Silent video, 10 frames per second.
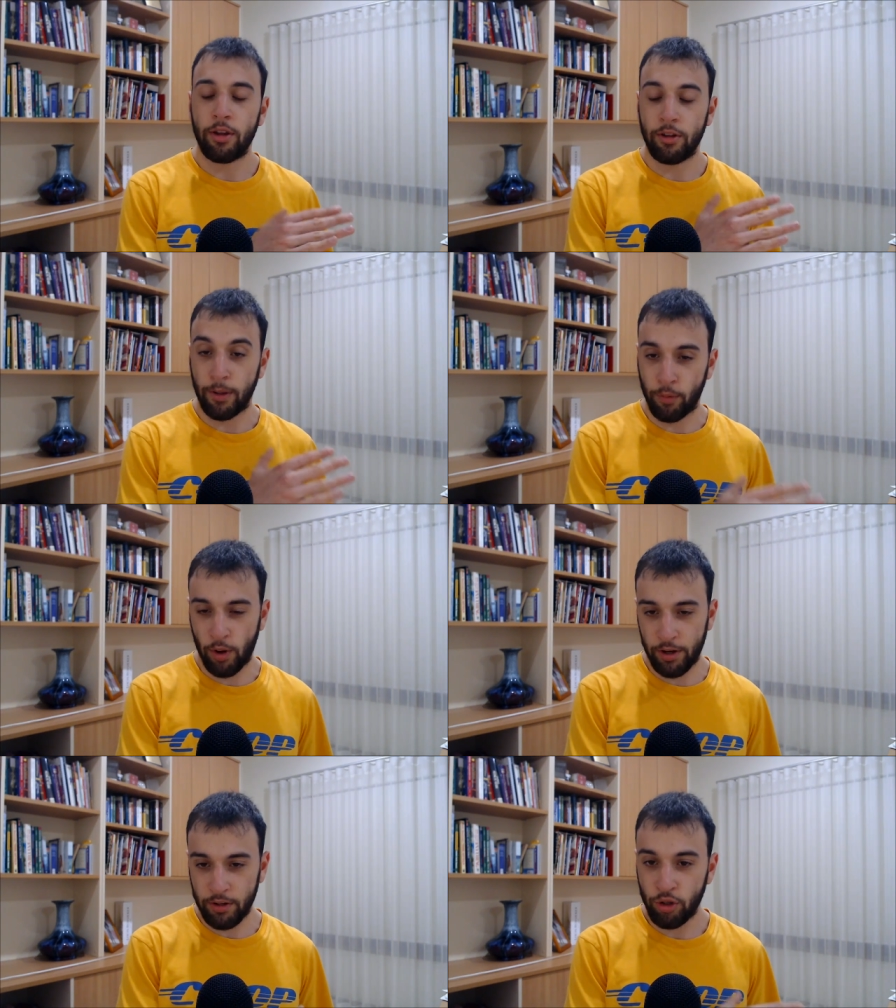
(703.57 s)
number
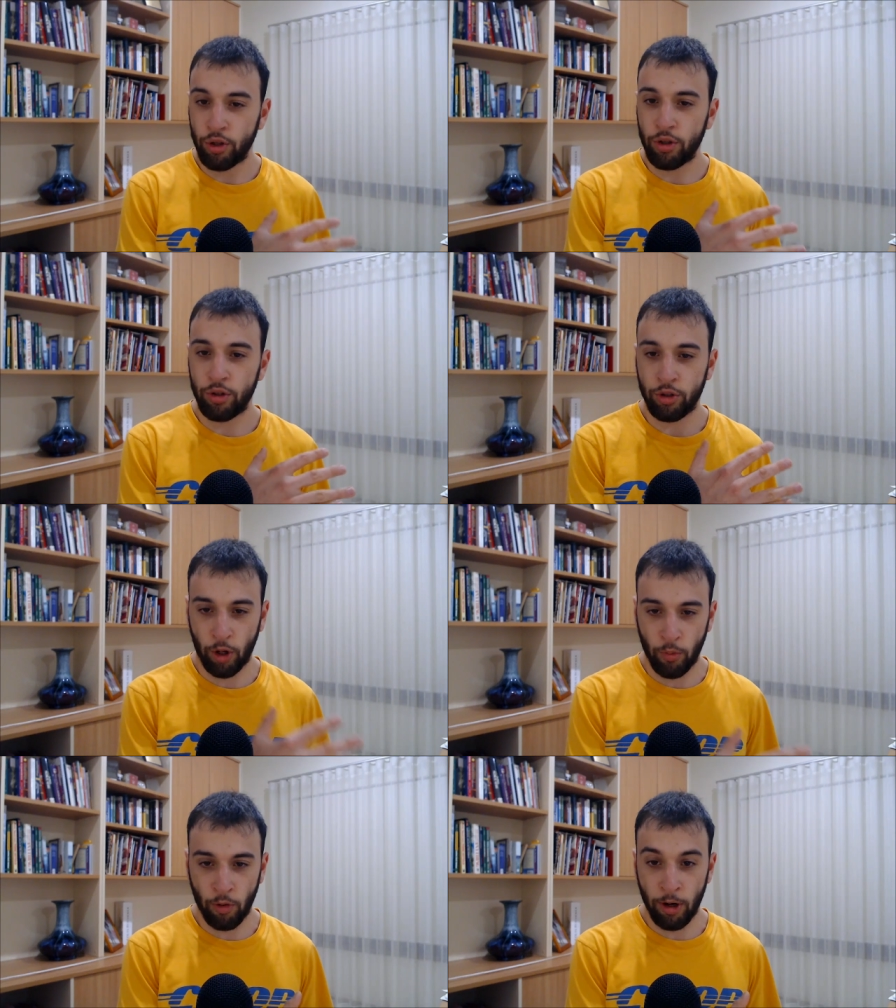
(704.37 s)
1,
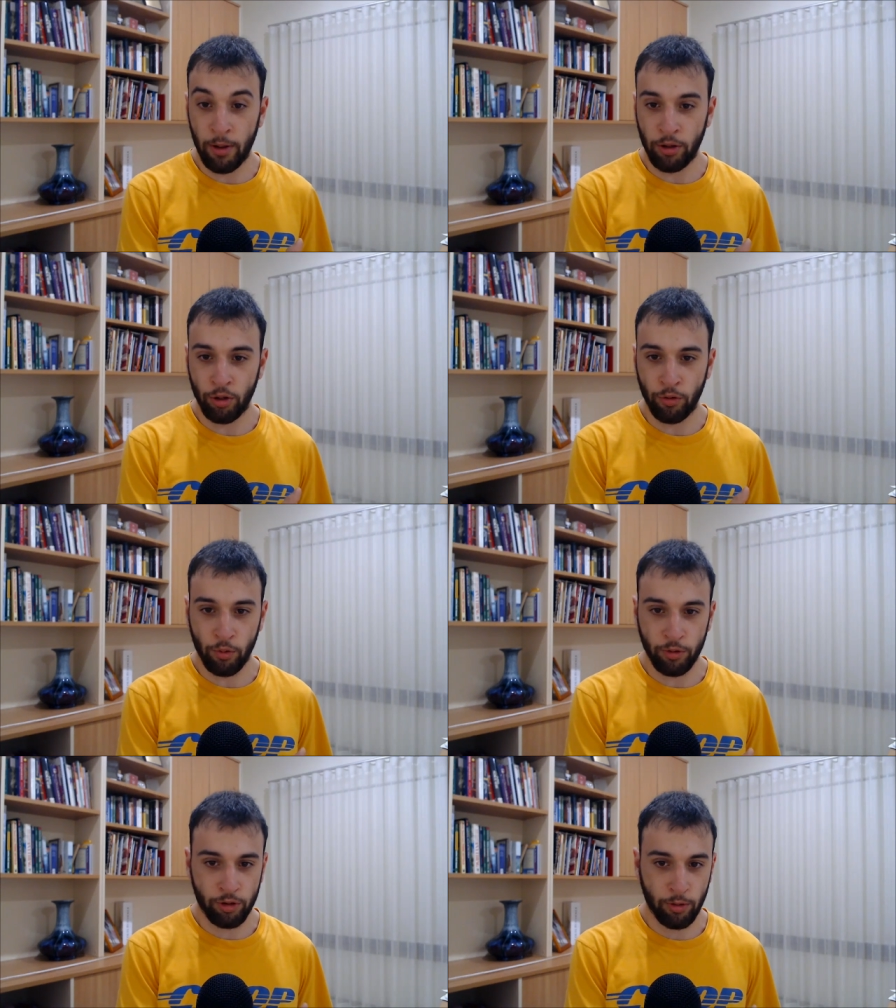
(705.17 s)
don't worry about the new
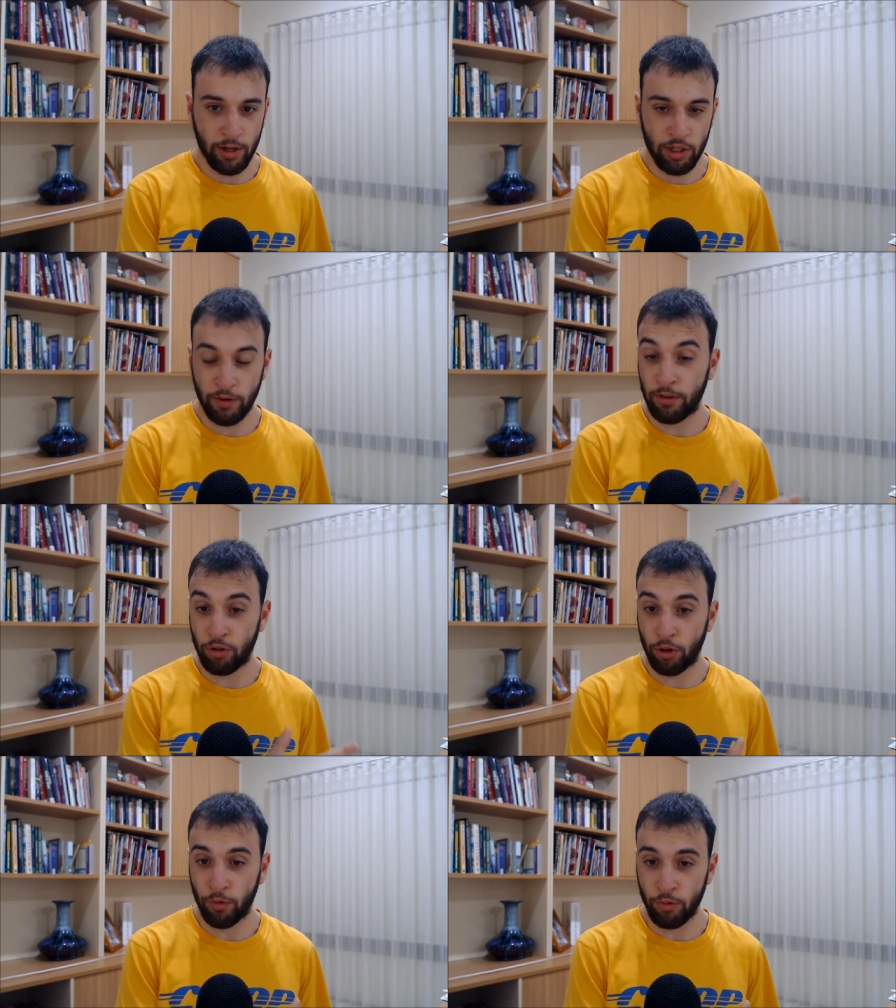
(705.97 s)
rules too much if there's
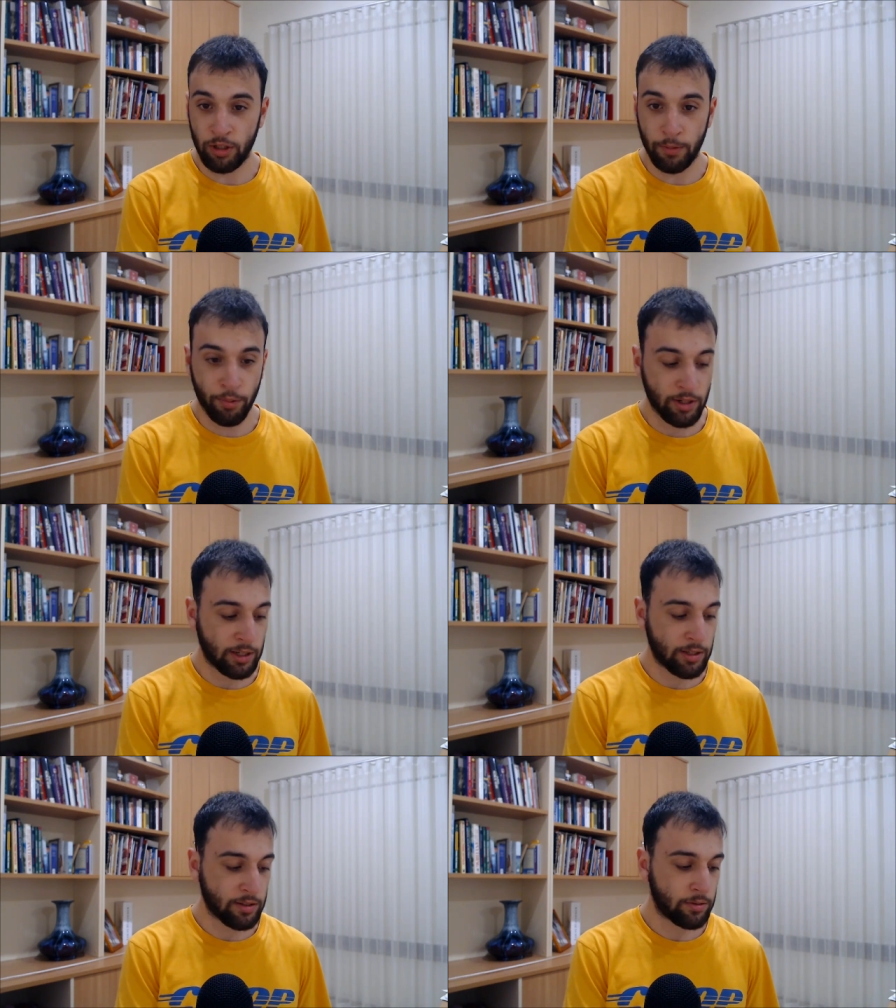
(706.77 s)
new rules in the
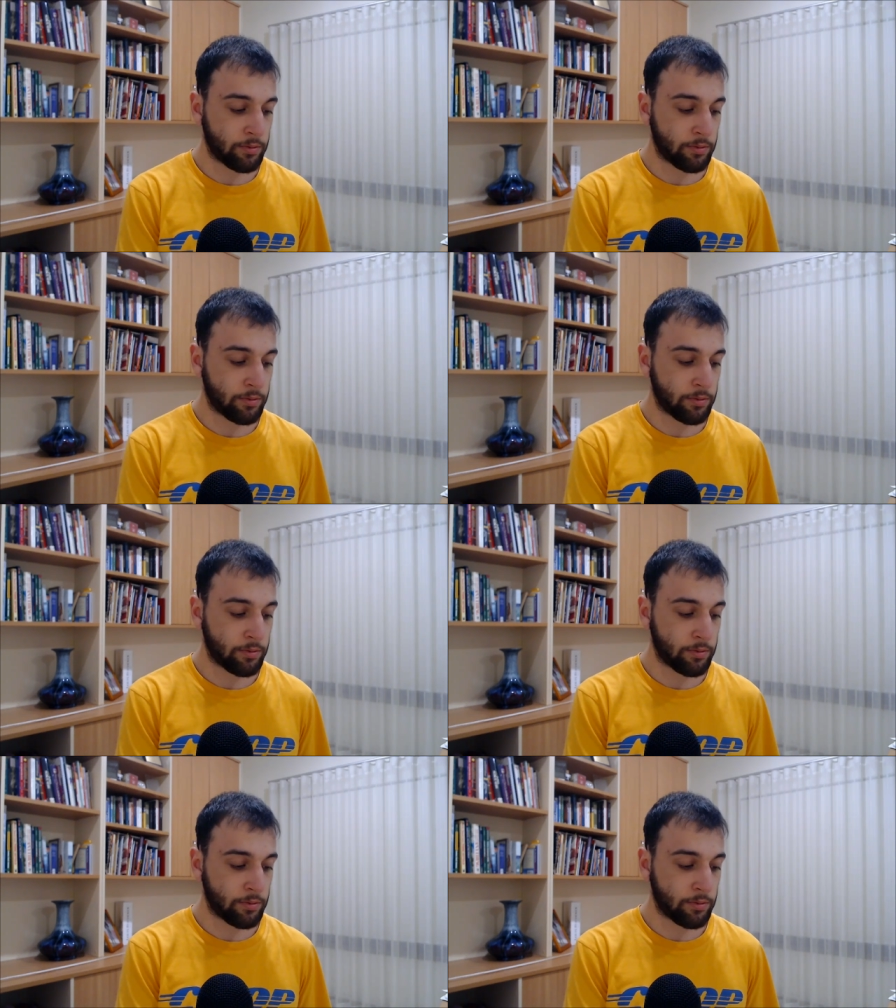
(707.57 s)
preseason.